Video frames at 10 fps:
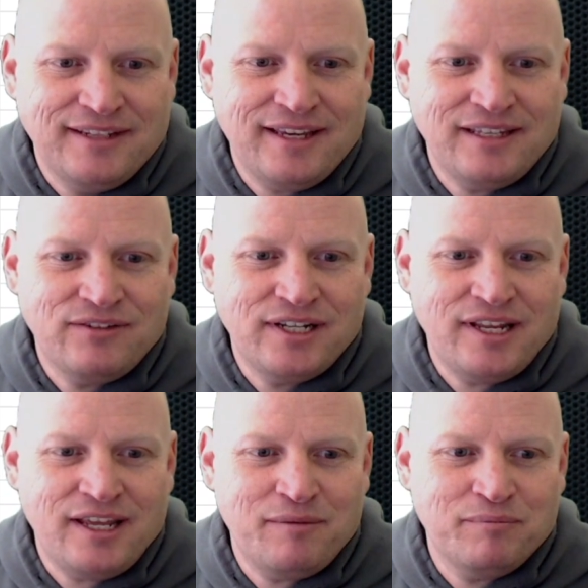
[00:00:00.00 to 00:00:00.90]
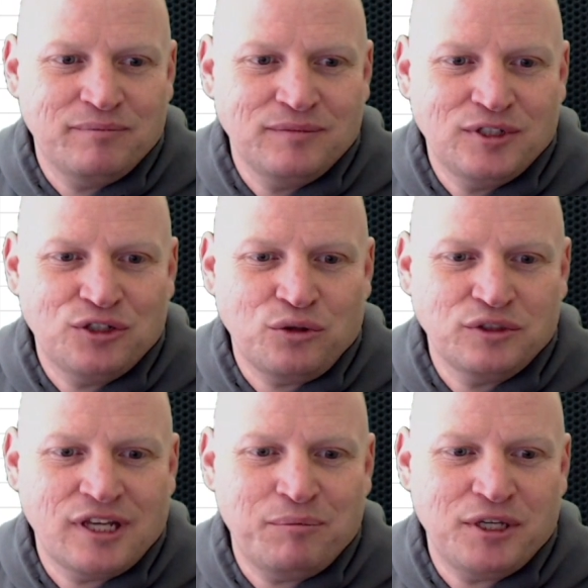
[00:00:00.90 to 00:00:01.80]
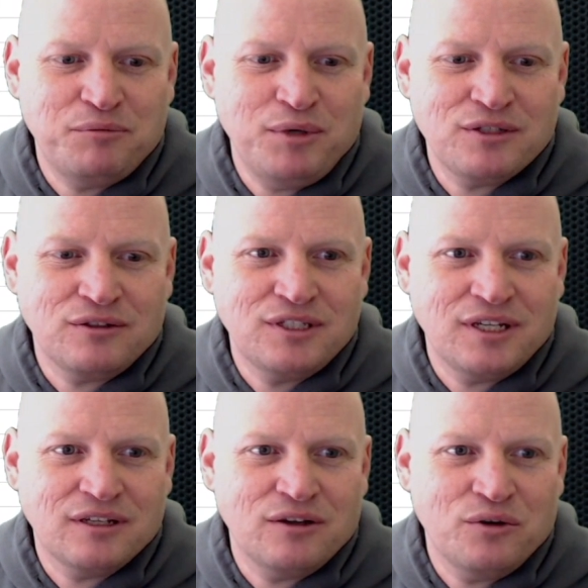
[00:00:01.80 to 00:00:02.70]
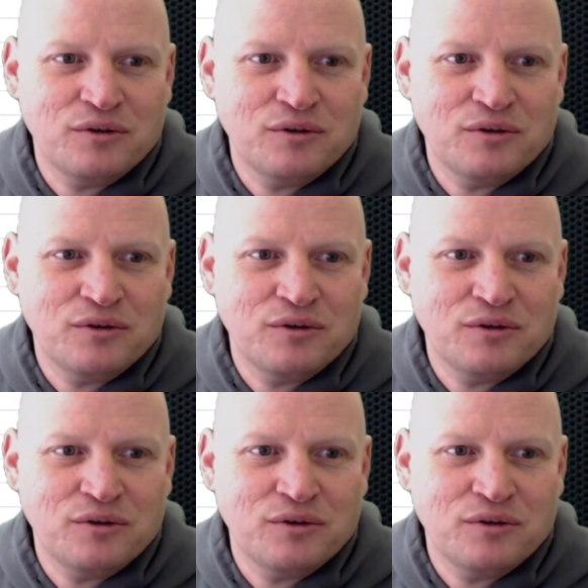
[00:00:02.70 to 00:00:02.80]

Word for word: Okay, give it a name. Controller type ES Pixel Stick.